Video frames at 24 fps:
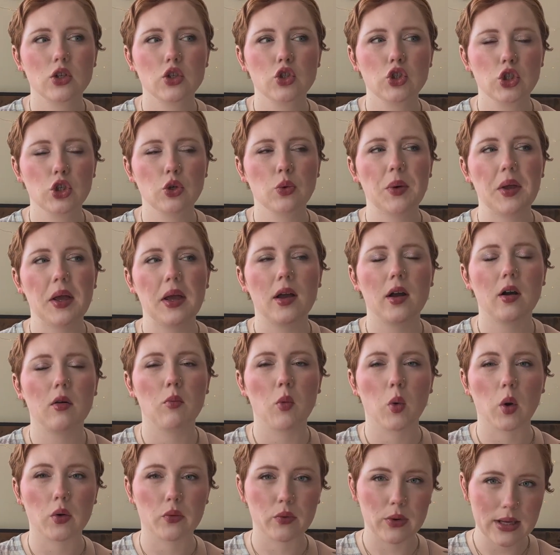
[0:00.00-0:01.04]
doing
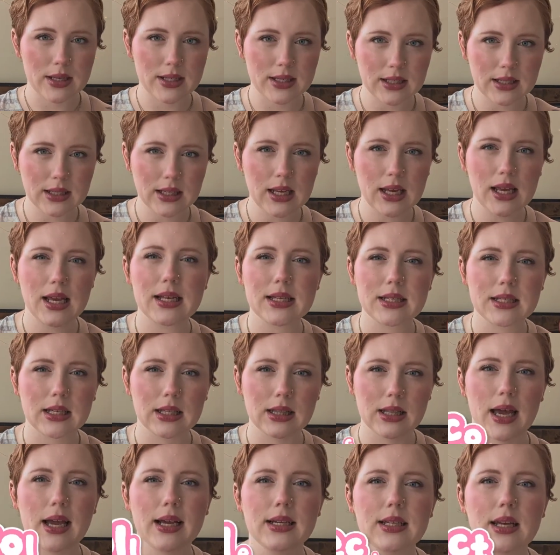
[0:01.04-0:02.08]
more recently is
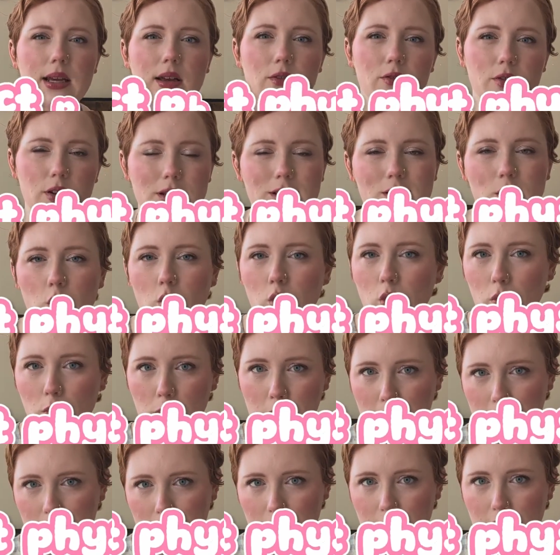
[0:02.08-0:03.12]
collecting physical
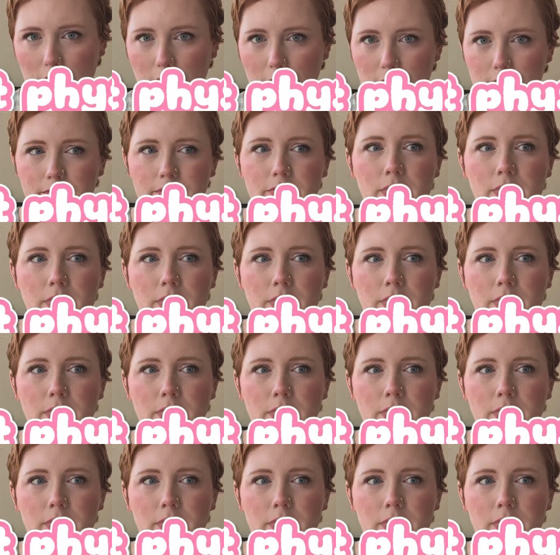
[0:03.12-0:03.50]
media.